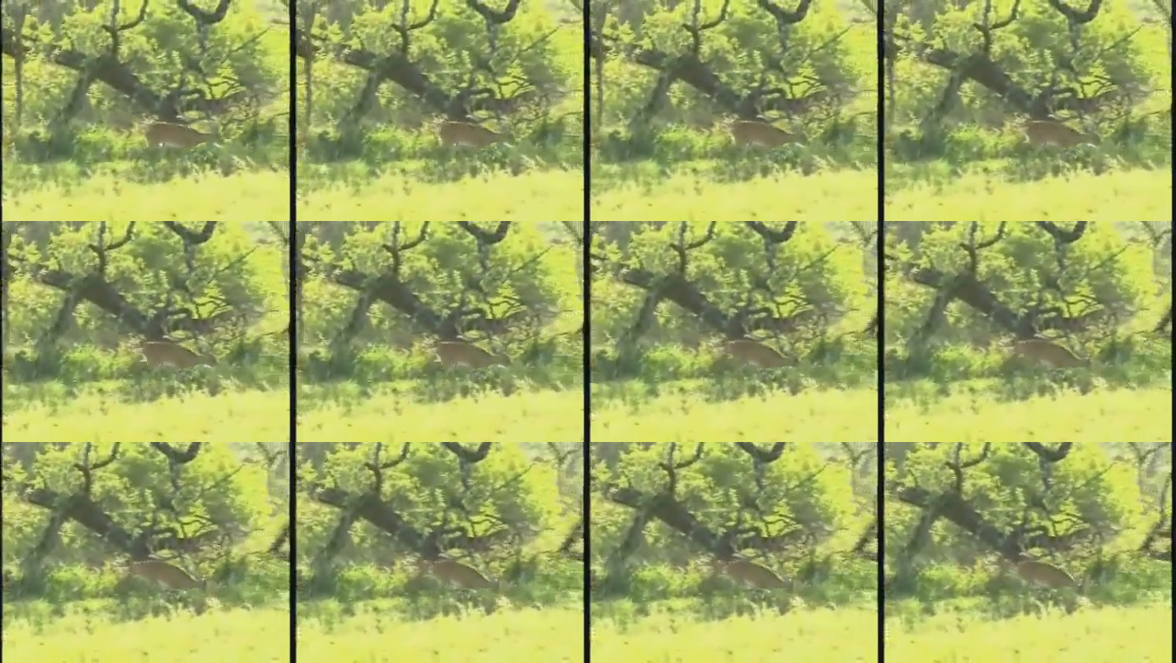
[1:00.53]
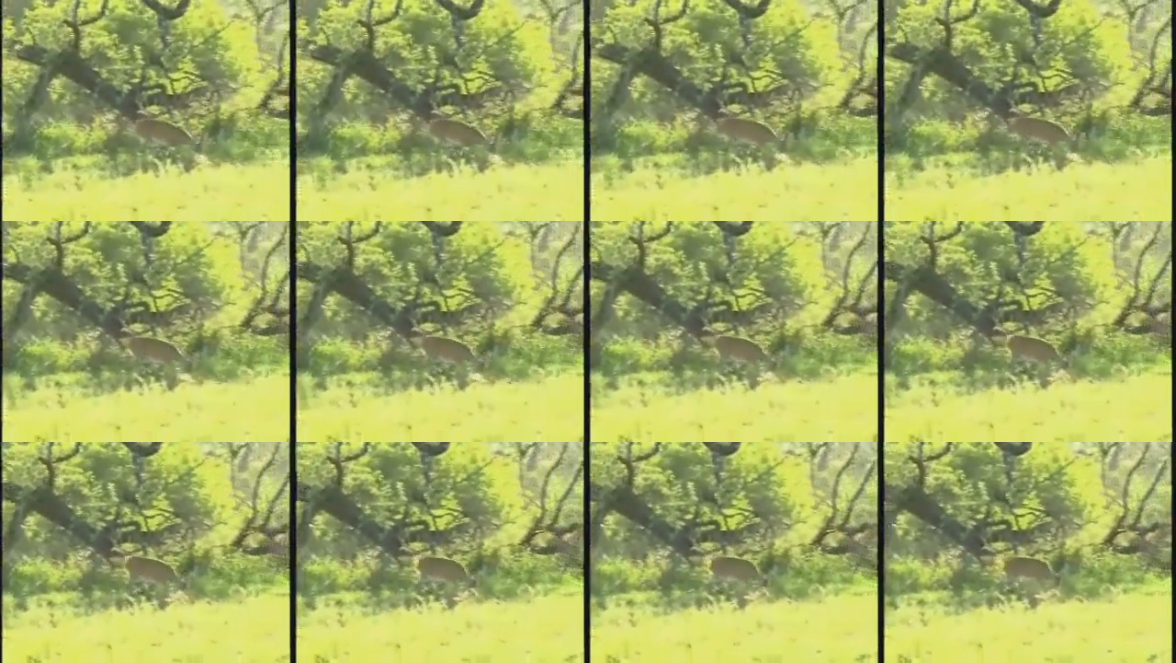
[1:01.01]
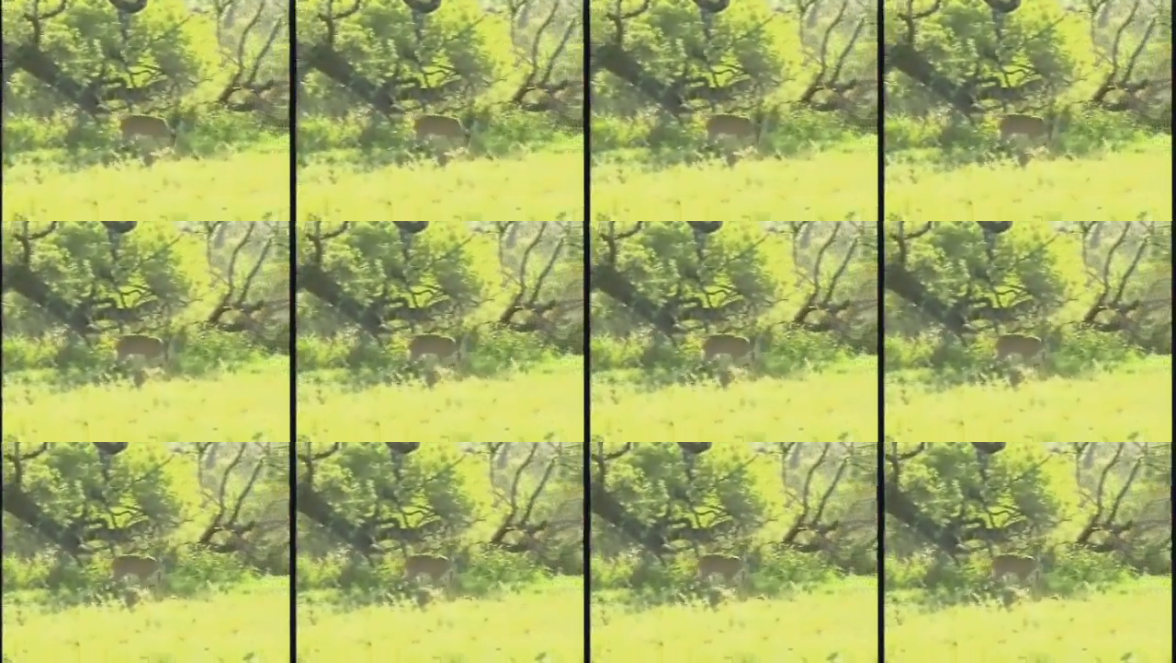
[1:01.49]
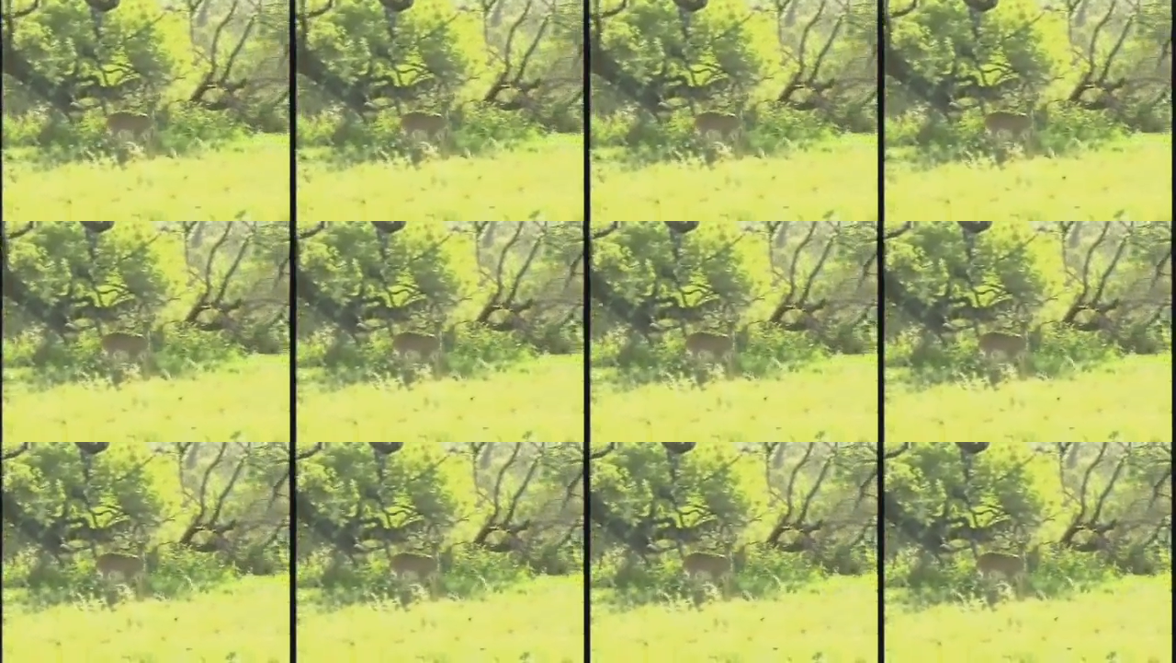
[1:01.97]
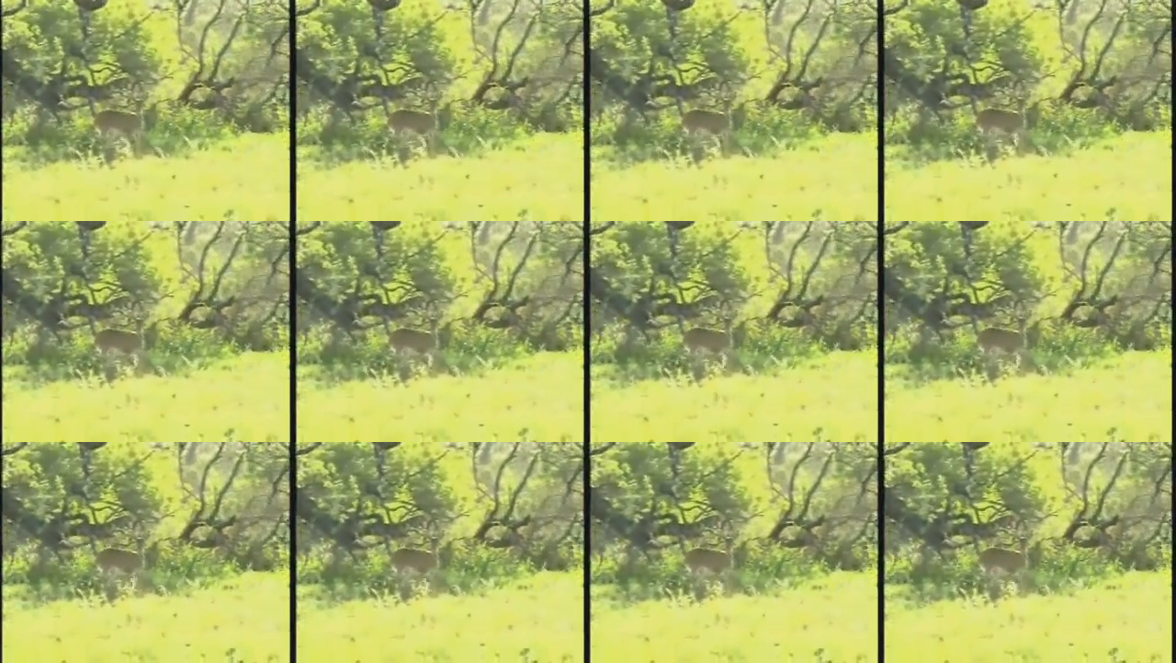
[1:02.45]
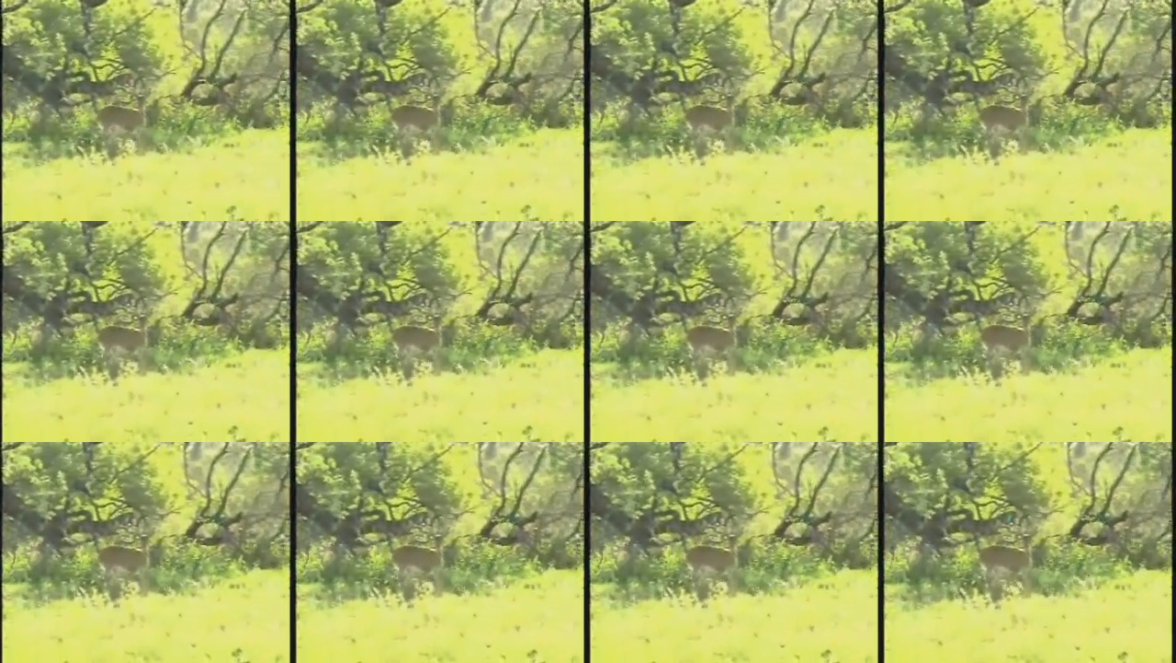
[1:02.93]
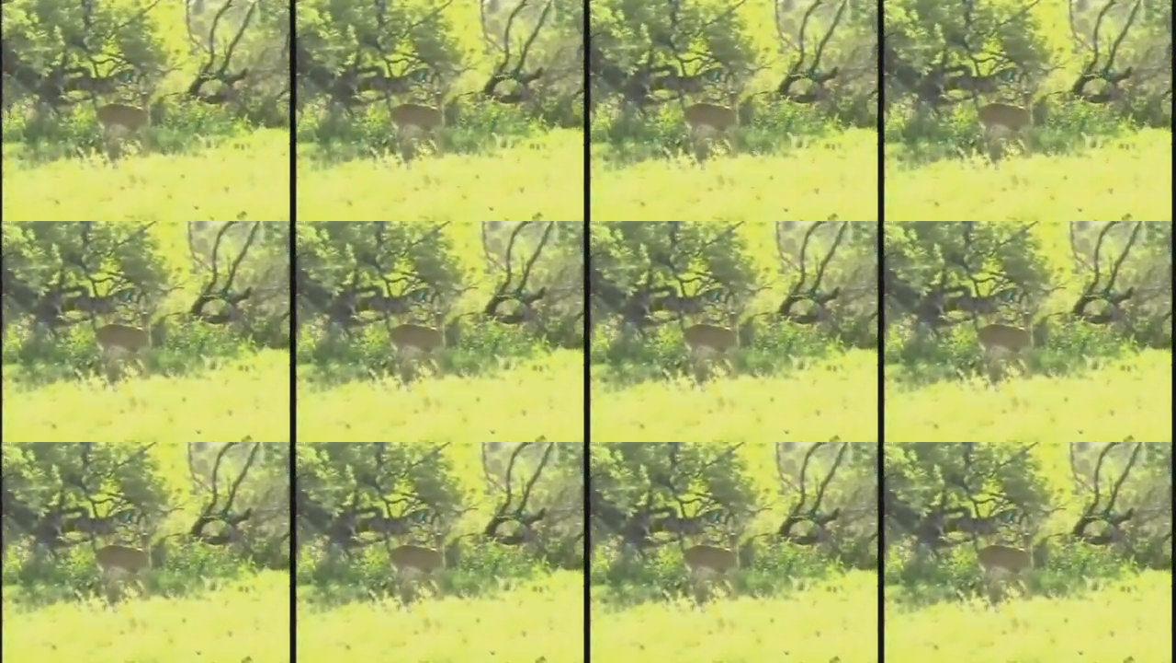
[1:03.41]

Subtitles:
(no speaker visible)